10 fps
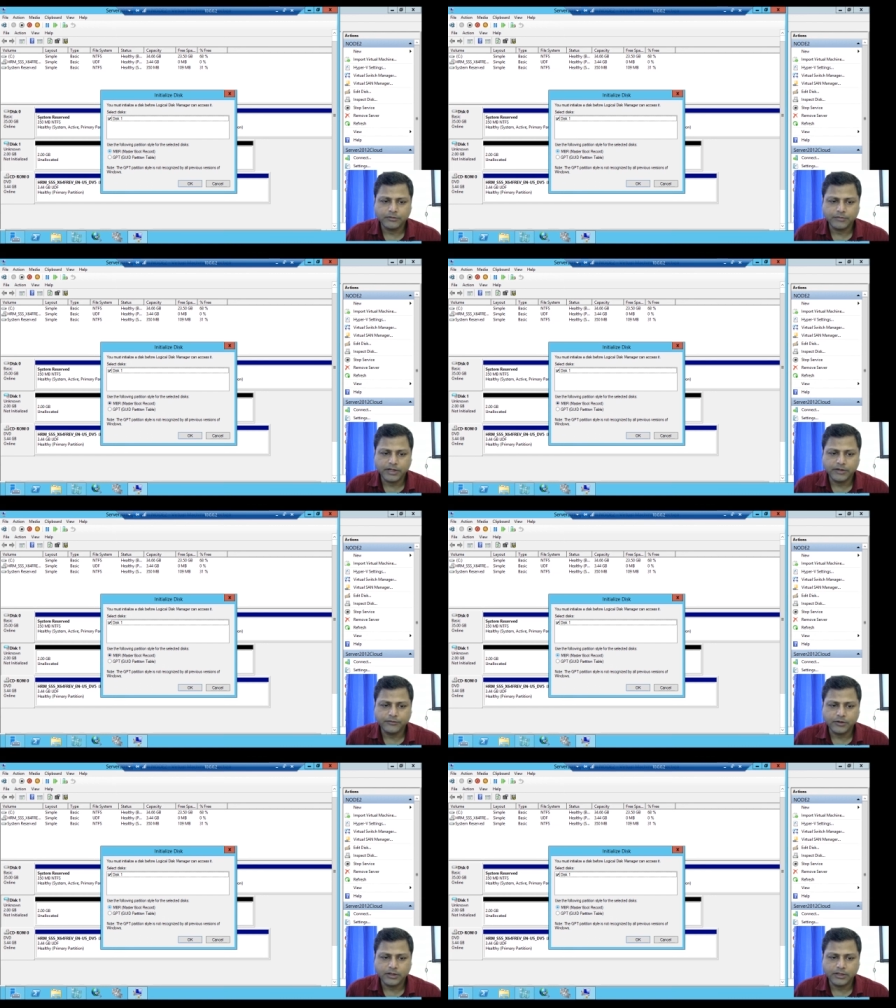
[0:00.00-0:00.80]
by
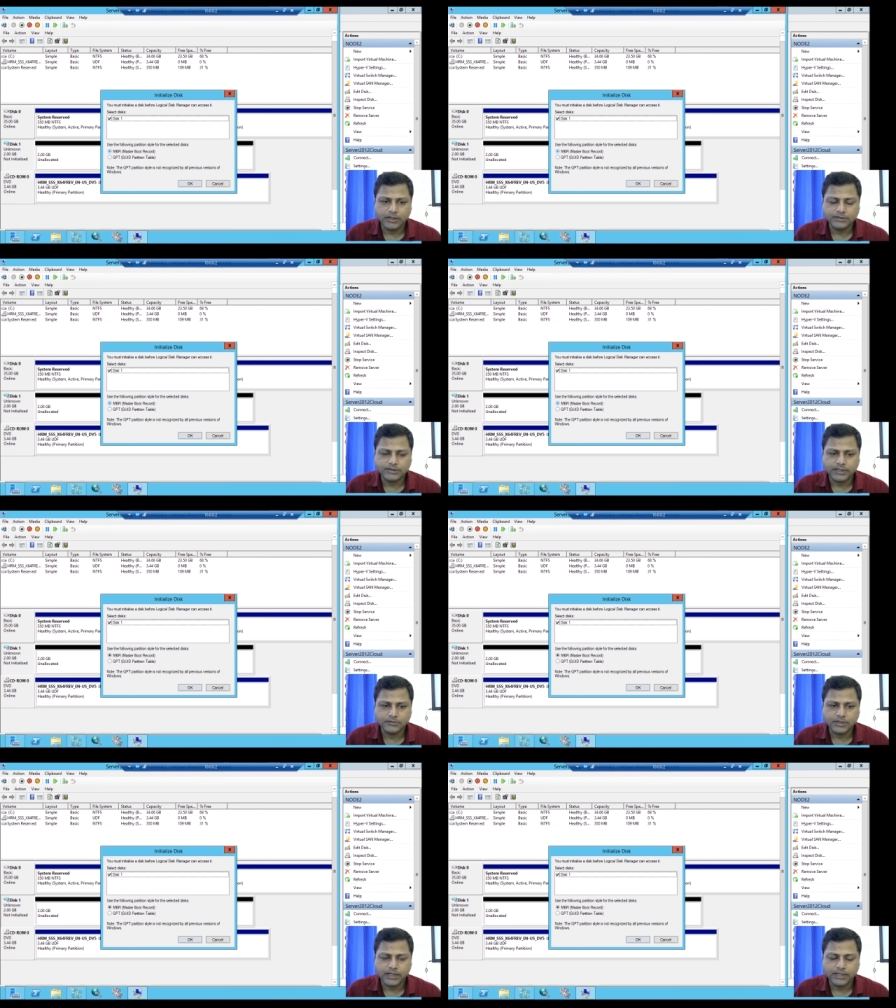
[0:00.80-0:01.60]
default it is
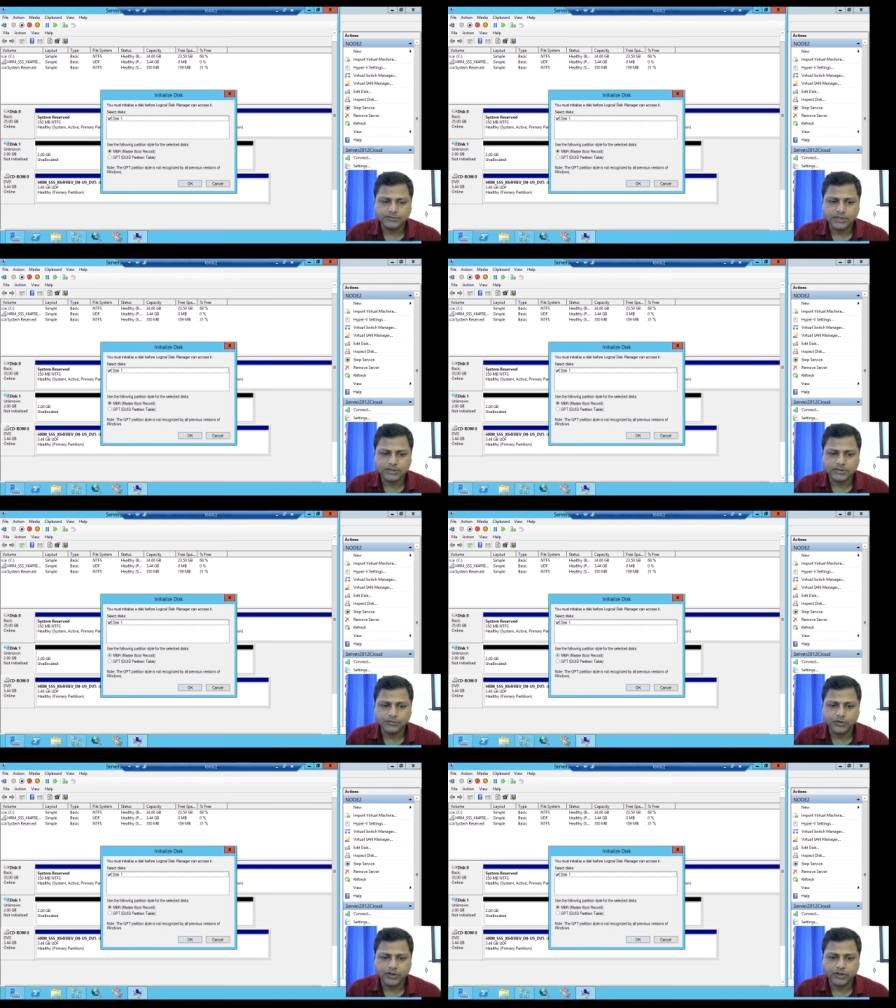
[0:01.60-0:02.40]
select as master
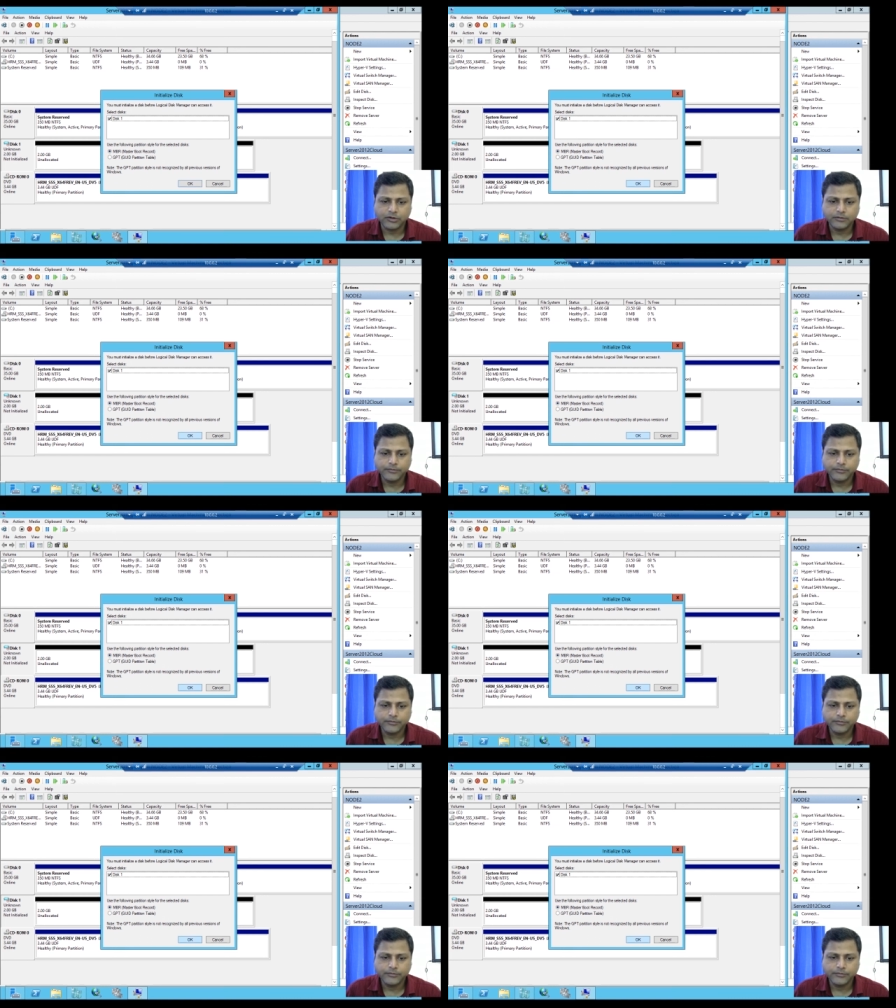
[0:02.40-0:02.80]
boot record.